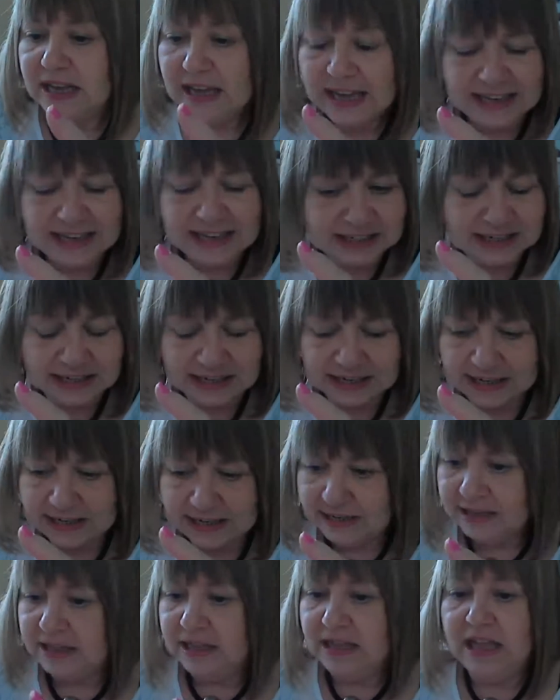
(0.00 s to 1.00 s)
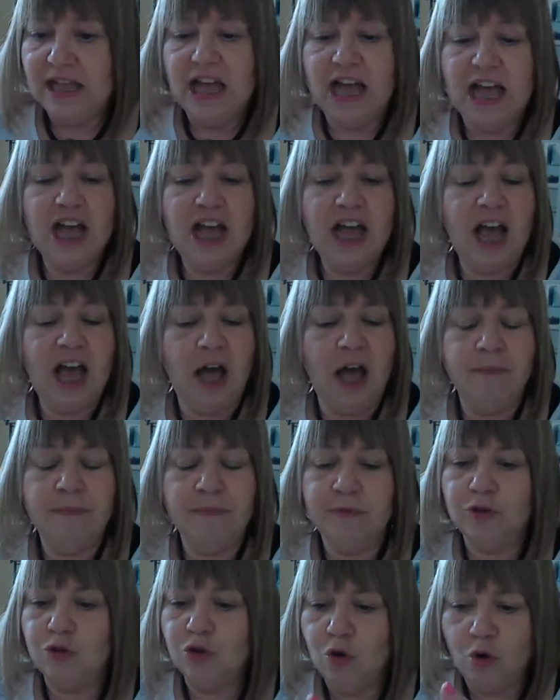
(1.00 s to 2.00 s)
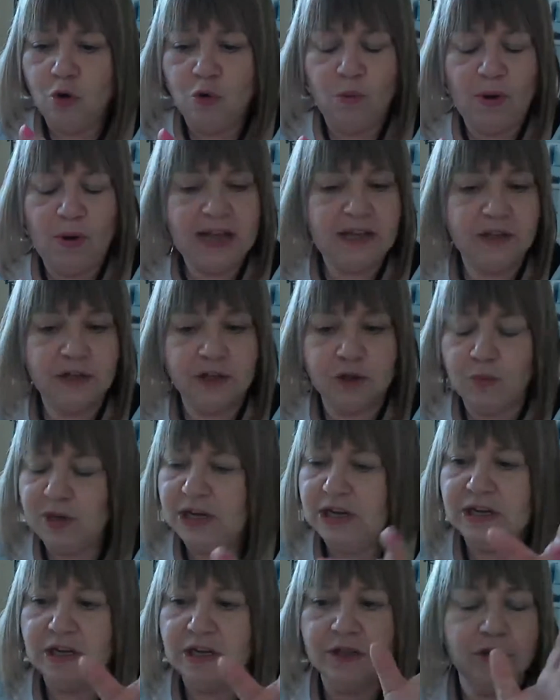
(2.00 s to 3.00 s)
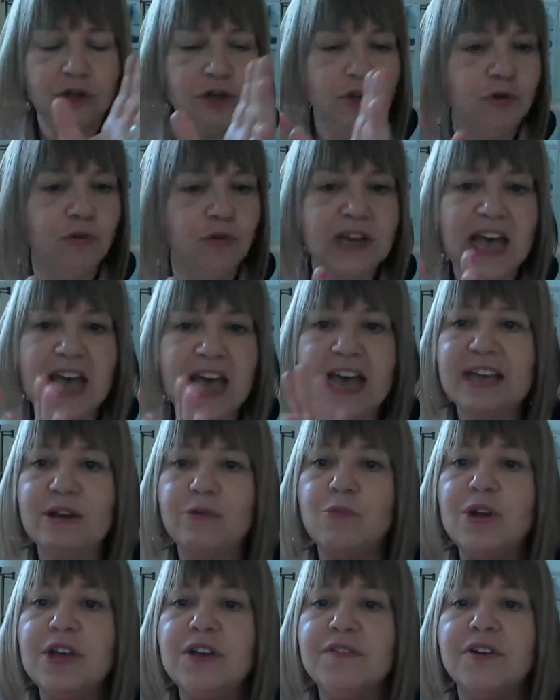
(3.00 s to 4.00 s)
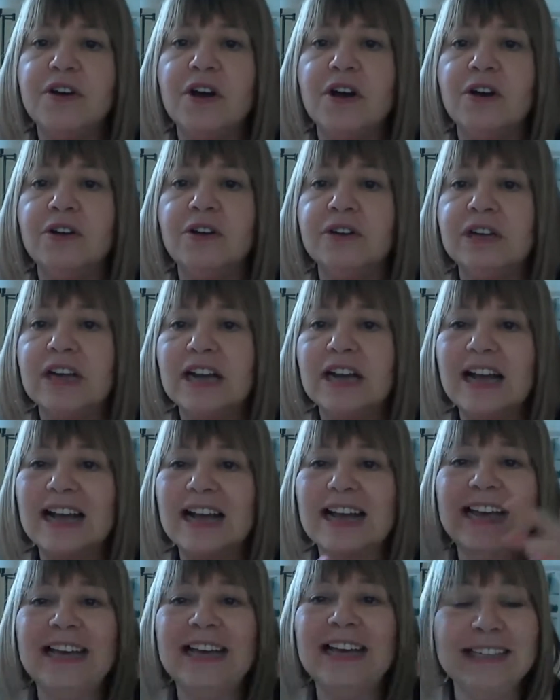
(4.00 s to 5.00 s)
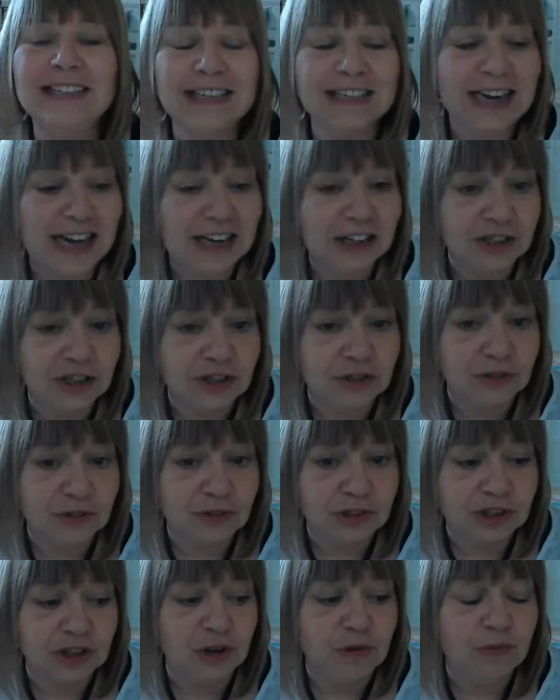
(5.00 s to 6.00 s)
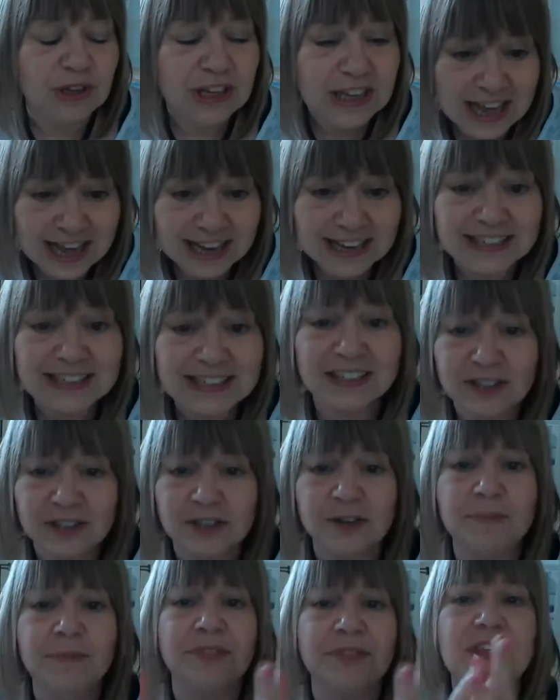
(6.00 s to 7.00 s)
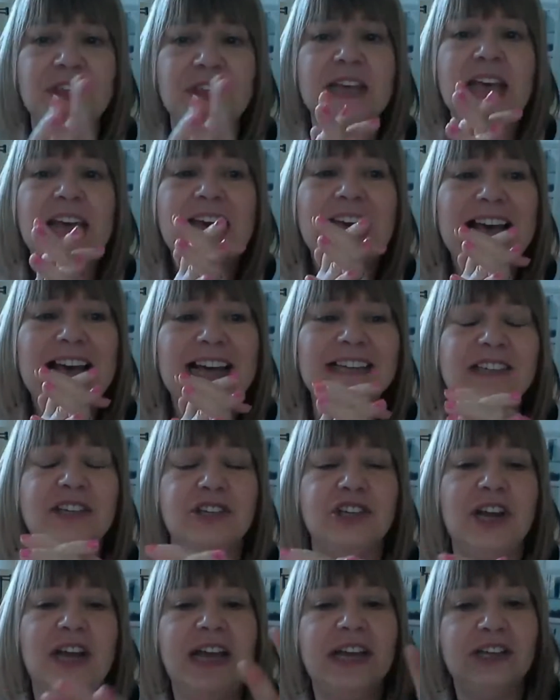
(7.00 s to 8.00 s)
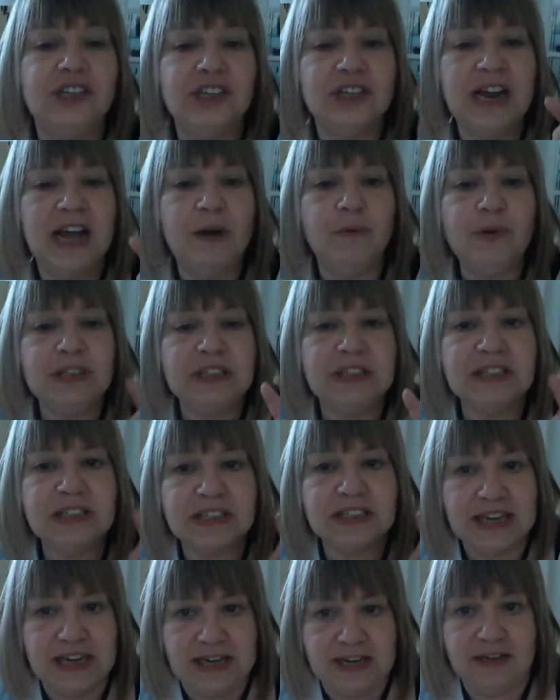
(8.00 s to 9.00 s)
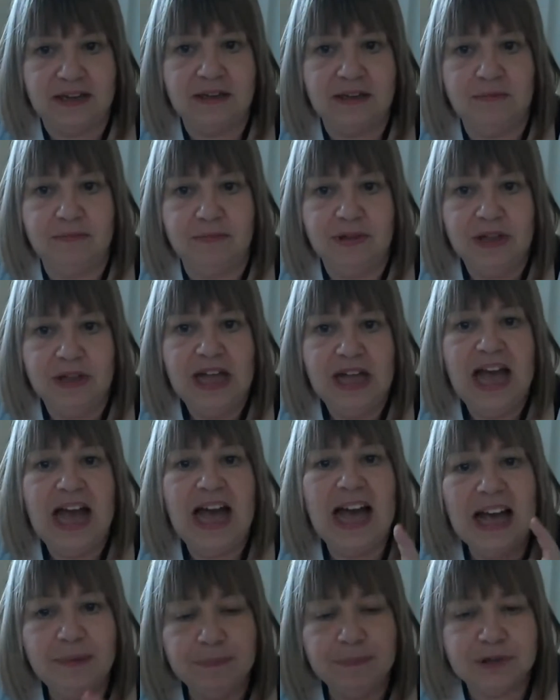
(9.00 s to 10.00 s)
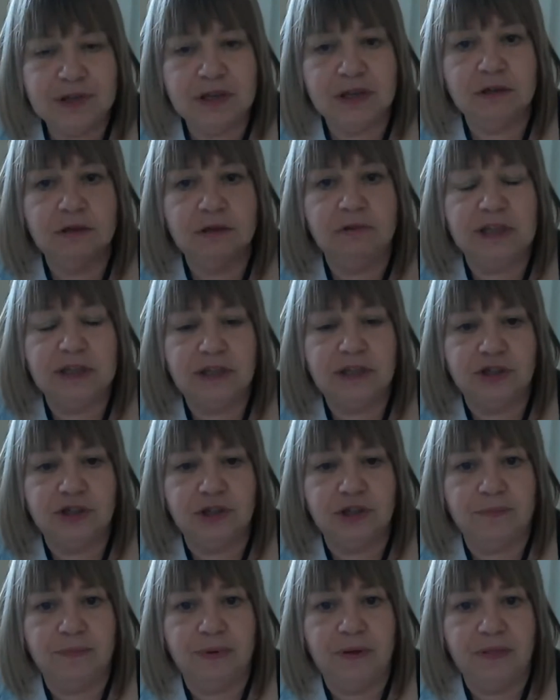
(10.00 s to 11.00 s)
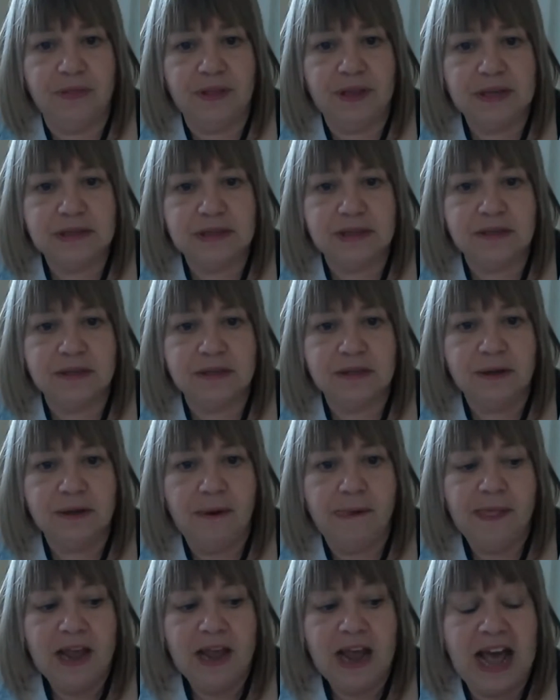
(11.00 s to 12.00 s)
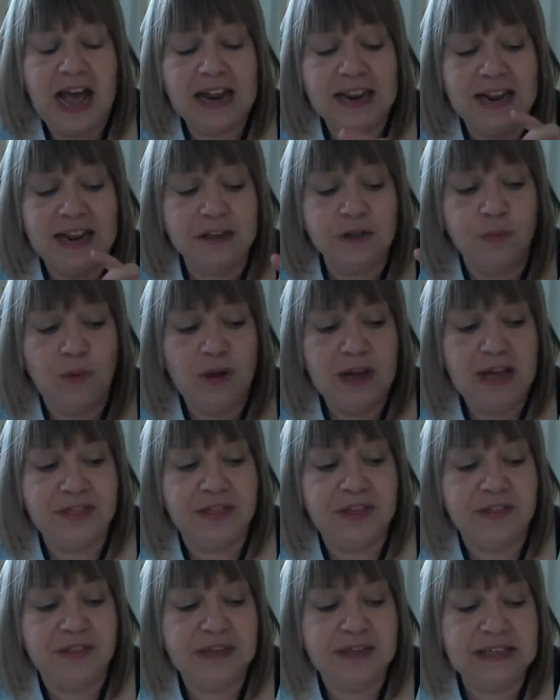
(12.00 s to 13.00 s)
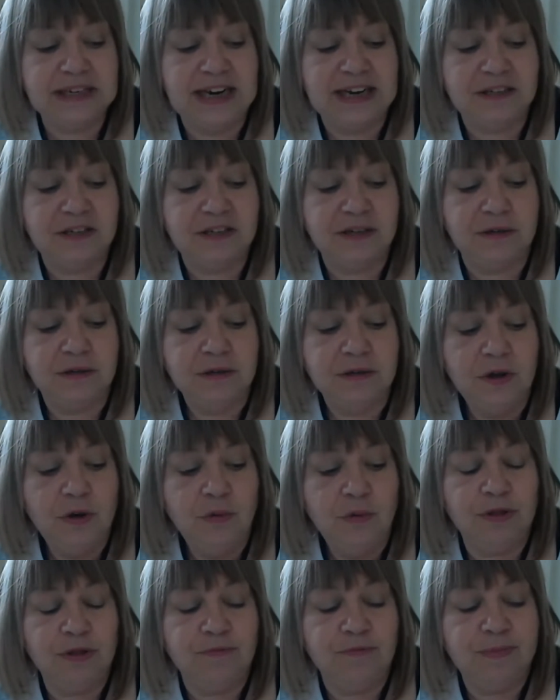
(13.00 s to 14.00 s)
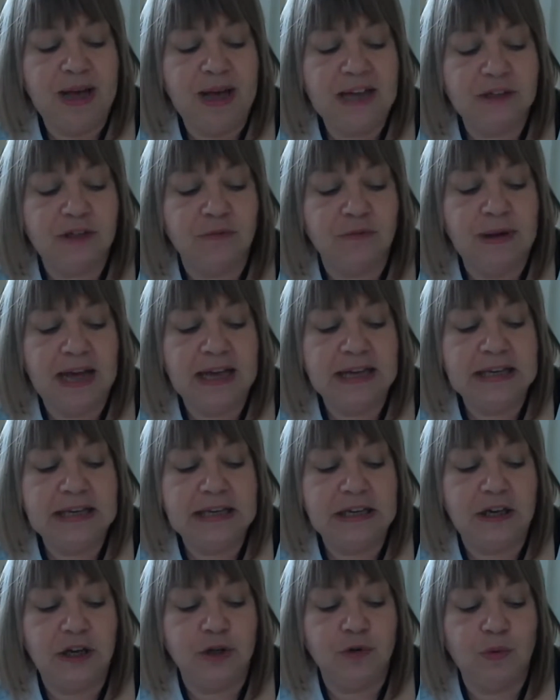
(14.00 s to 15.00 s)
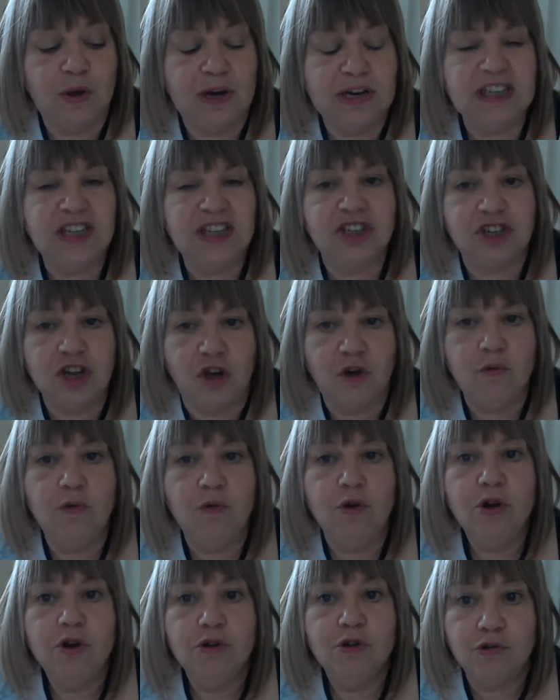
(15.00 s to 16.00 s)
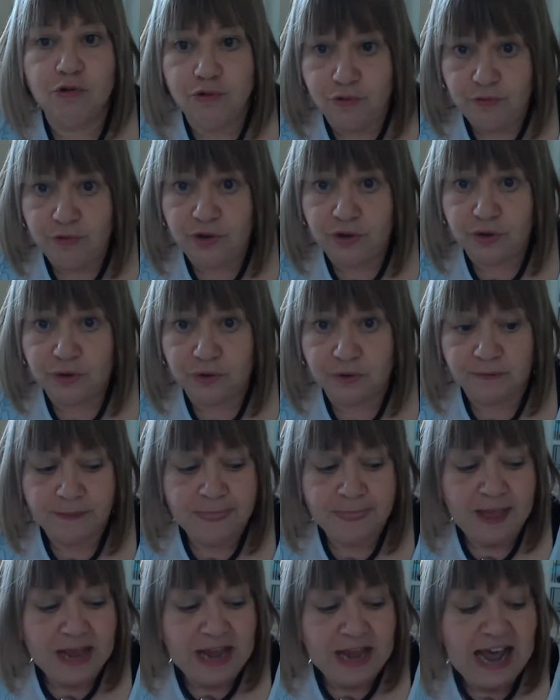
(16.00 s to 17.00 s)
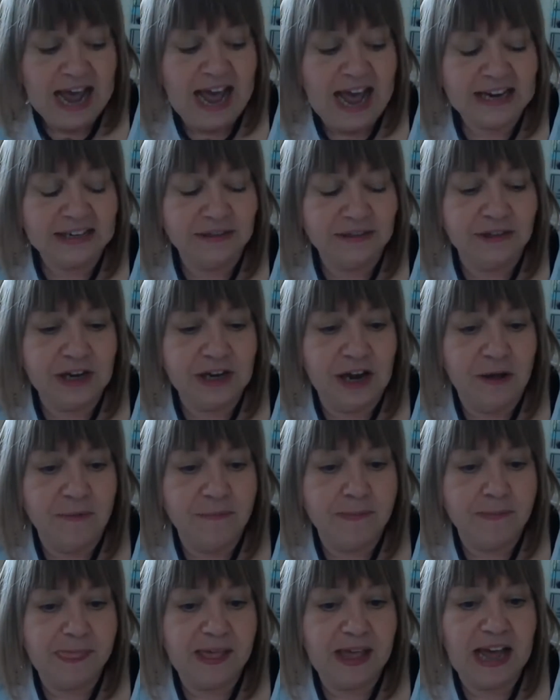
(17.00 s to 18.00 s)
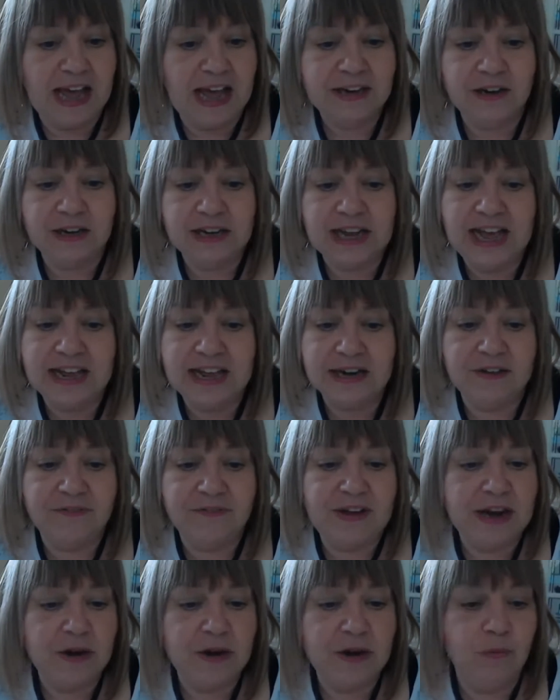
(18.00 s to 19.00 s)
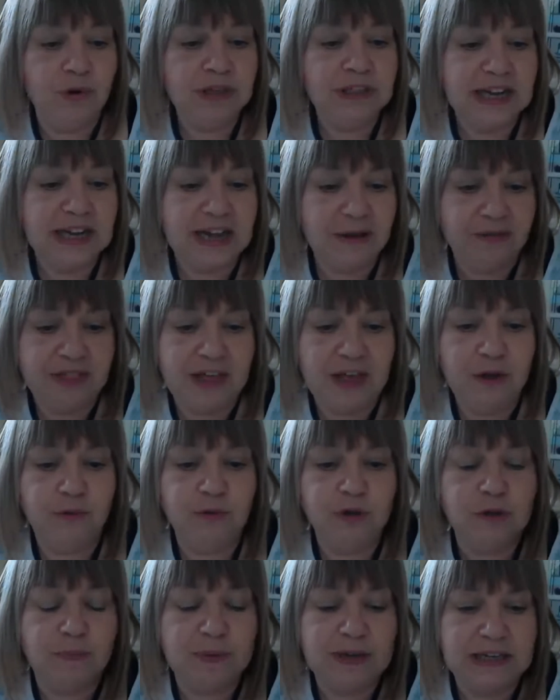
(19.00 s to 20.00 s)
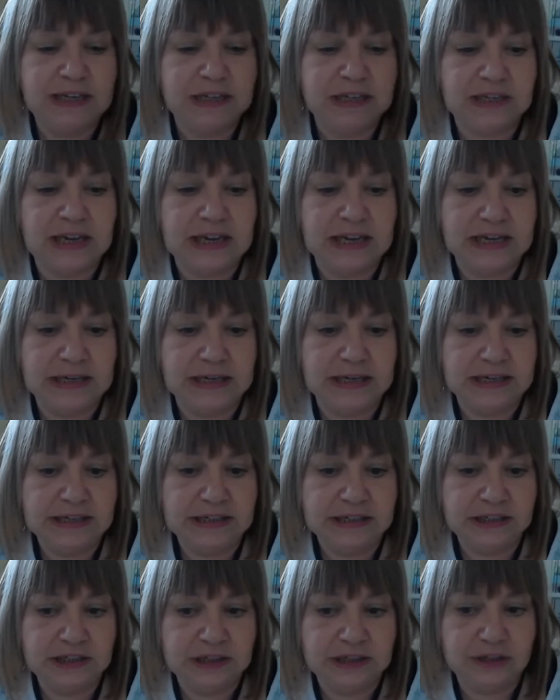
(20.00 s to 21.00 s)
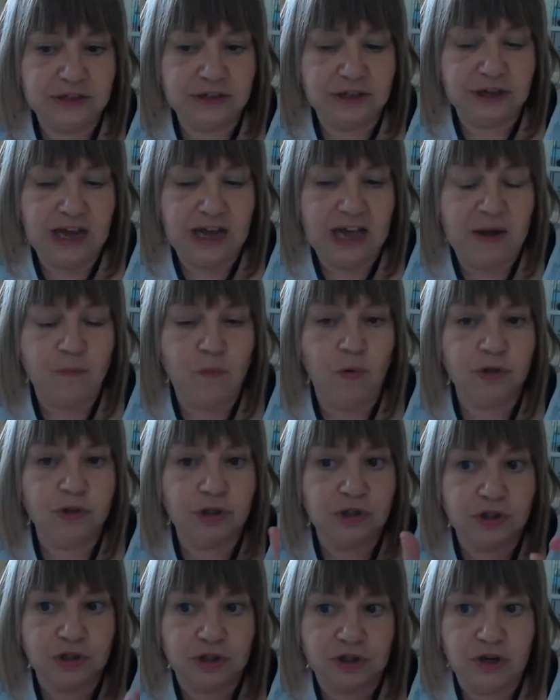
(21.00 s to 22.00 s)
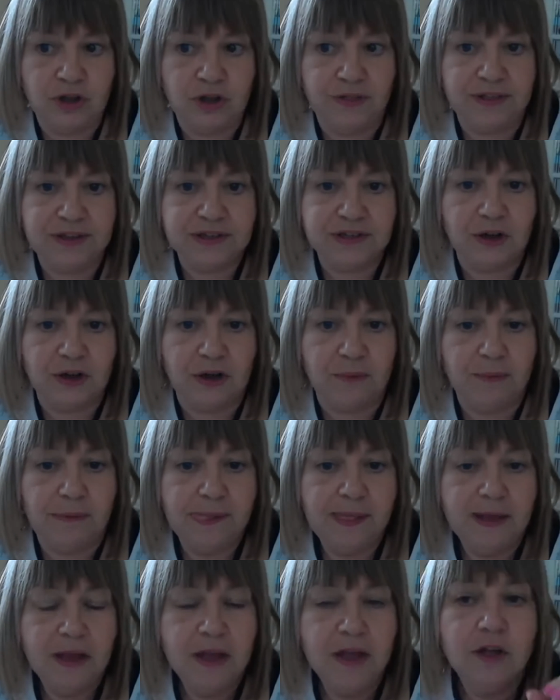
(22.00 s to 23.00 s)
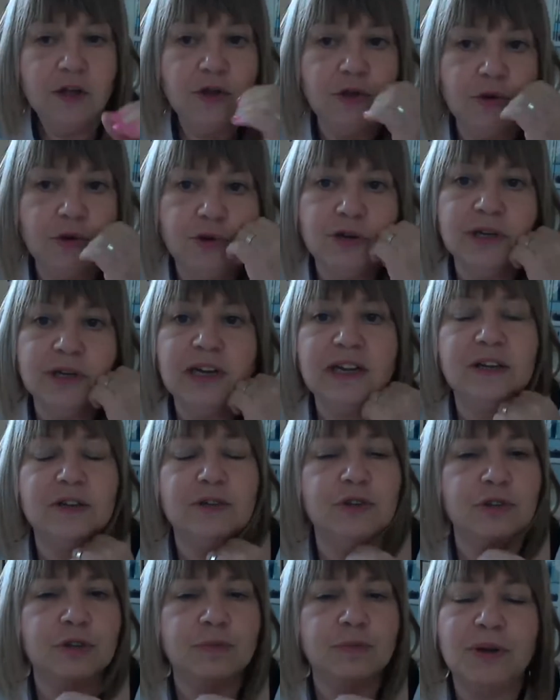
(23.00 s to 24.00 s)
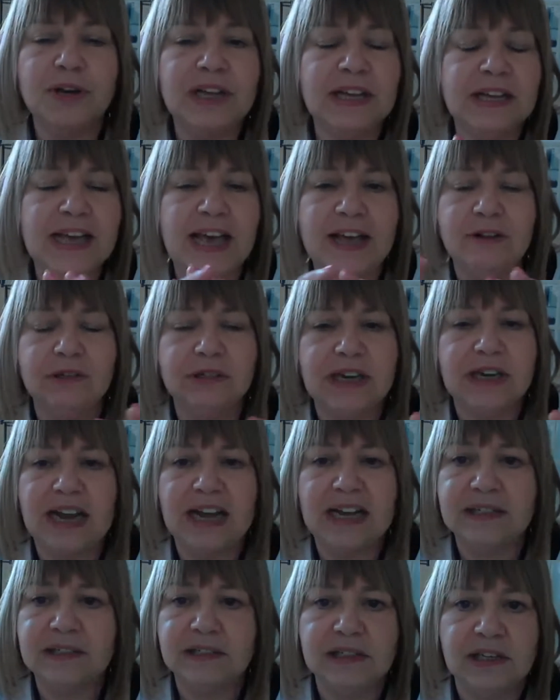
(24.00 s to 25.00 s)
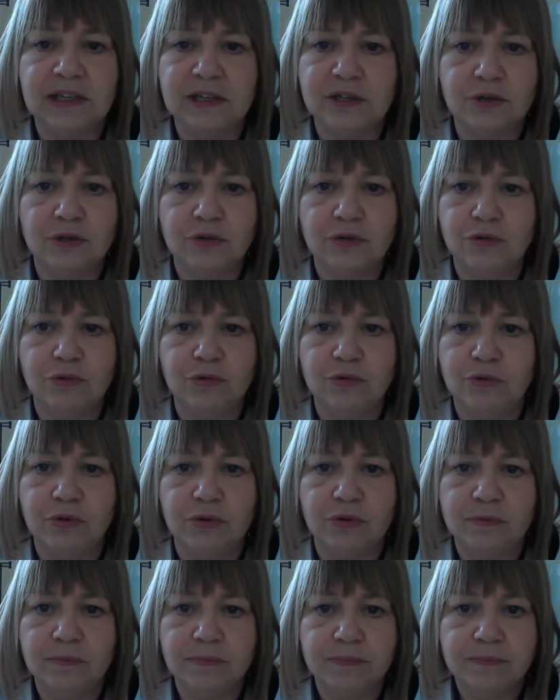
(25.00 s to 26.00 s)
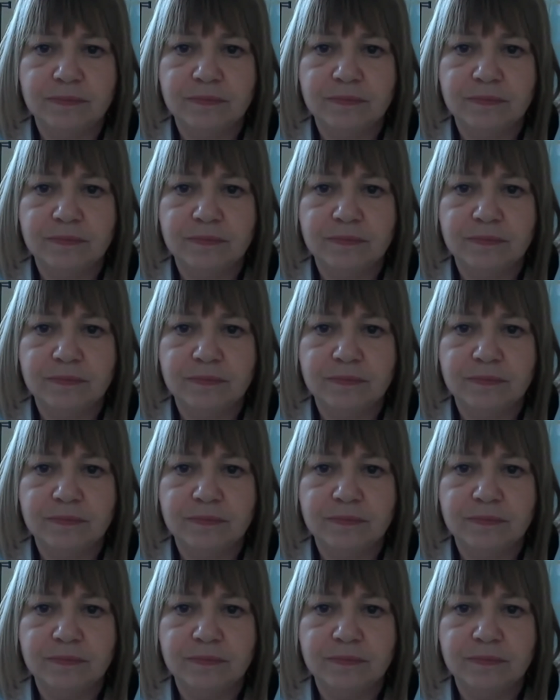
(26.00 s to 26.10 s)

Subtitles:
Italy, Norway, Sweden, the UK. We've gone international. So yes, something has changed. Now is the time absolutely to jump on this. And that's why I think this letter to MindGeek as well is so crucial. And again, if anyone is out there who speaks English and wants to start this up, you can just put in Gail Dines into Google,